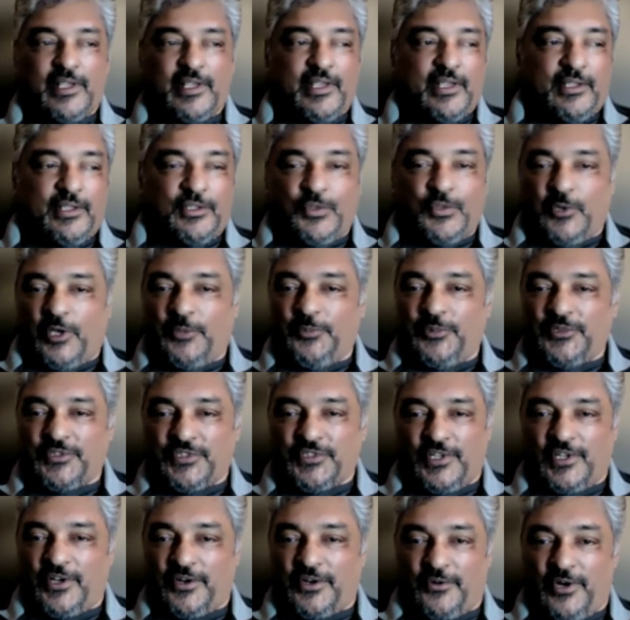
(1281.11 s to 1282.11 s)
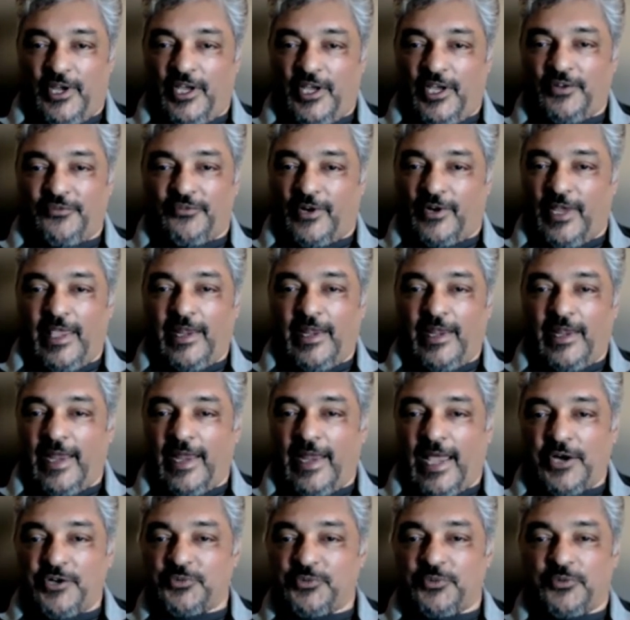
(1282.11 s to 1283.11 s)
You might be sitting around for 8
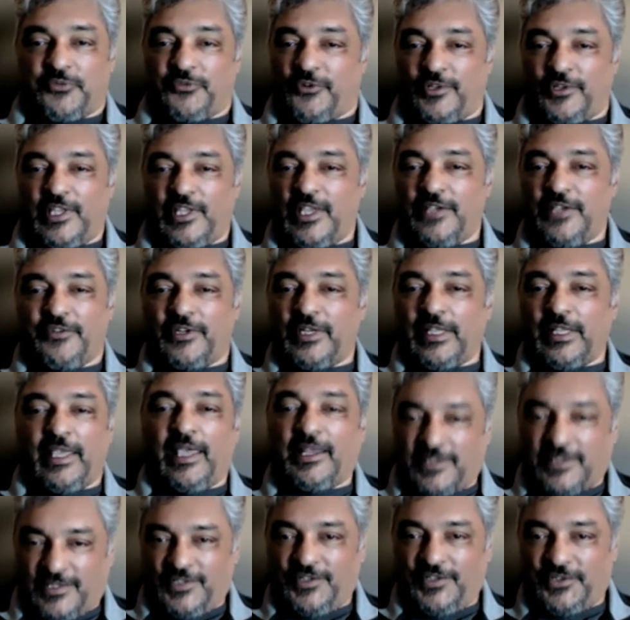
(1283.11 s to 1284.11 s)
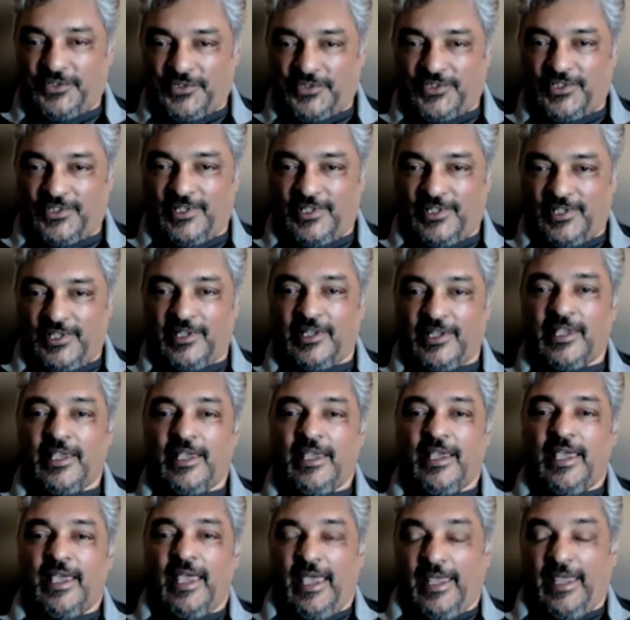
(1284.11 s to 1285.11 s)
hours before they even get to your scene,
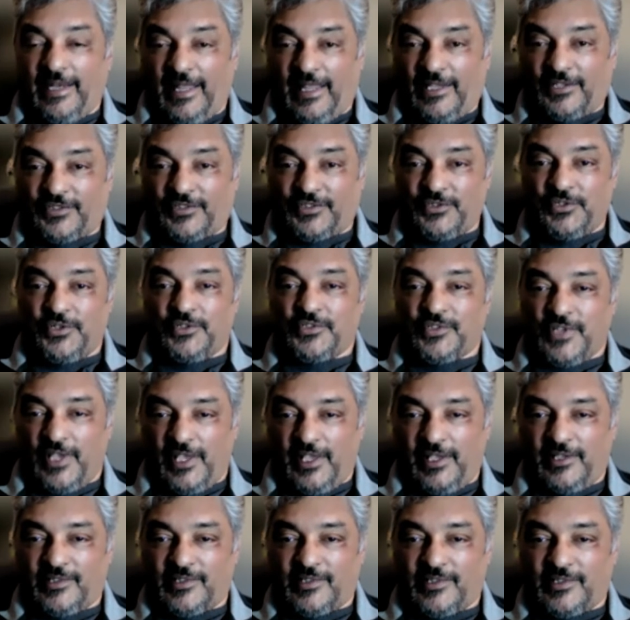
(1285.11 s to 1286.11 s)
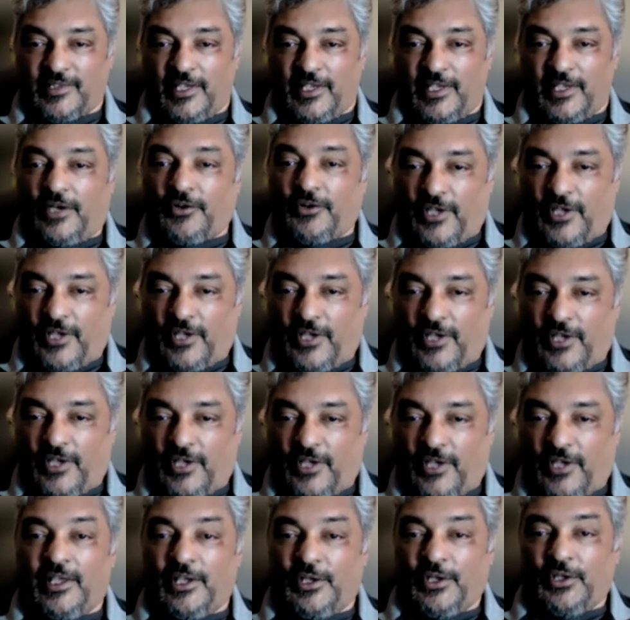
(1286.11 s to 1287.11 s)
and as soon as they say, okay, we're
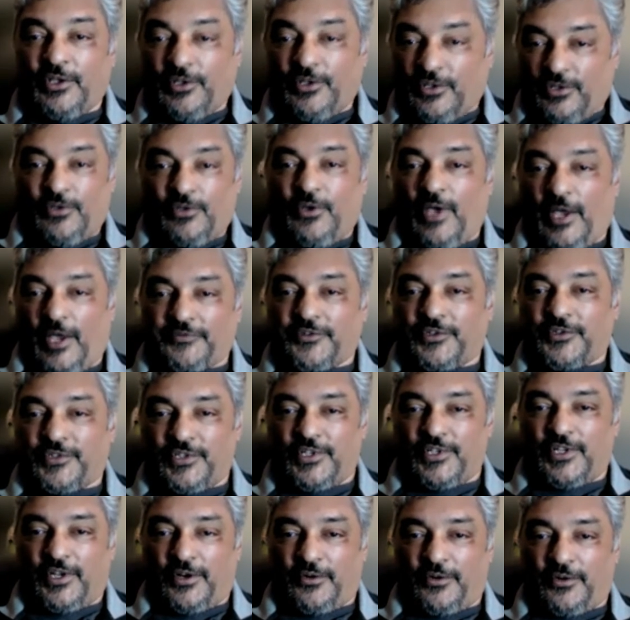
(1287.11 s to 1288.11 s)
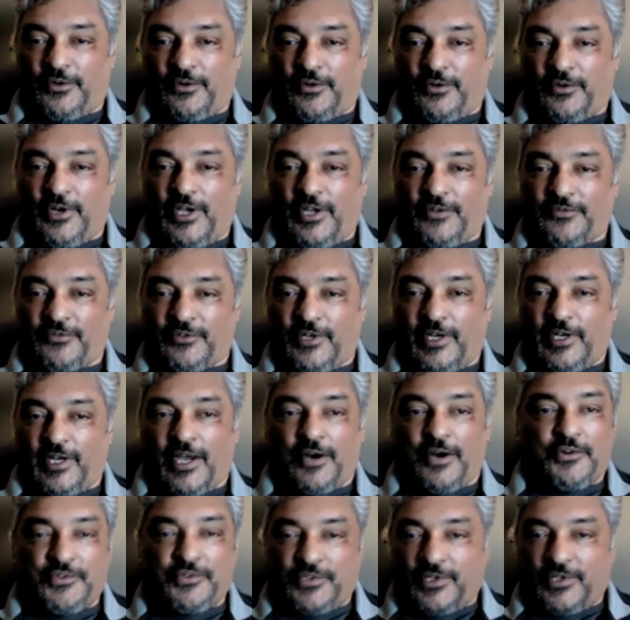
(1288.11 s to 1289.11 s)
ready, you, after sitting around for 8
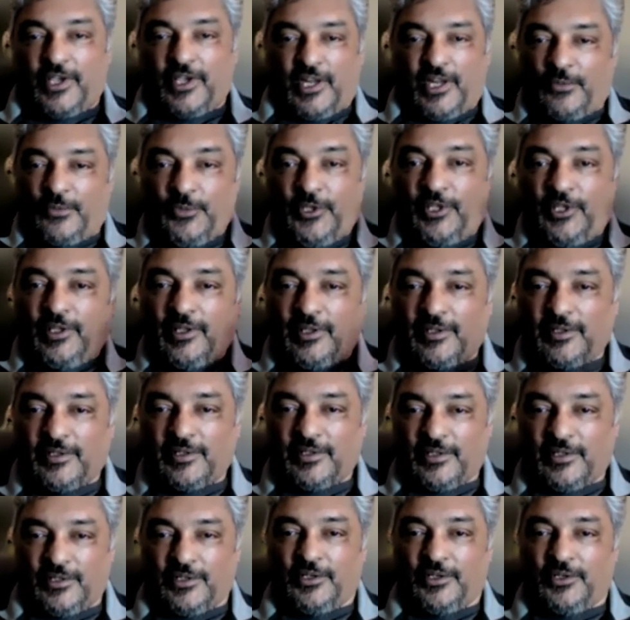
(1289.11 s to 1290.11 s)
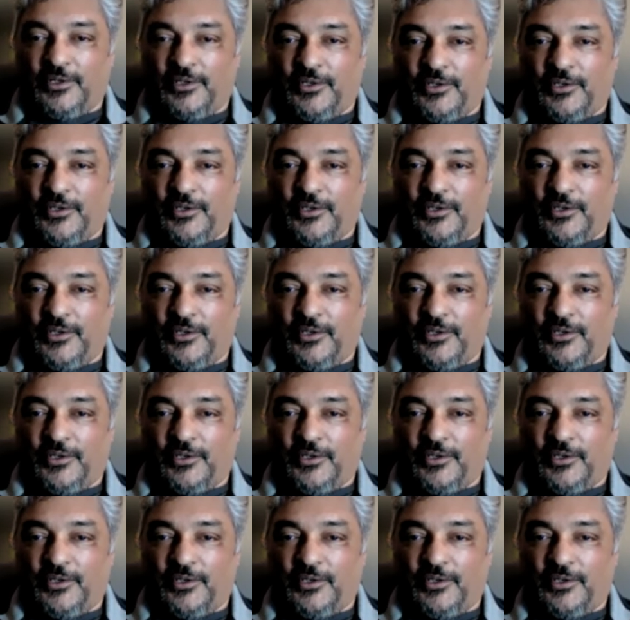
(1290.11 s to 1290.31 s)
hours, you got to be, you know,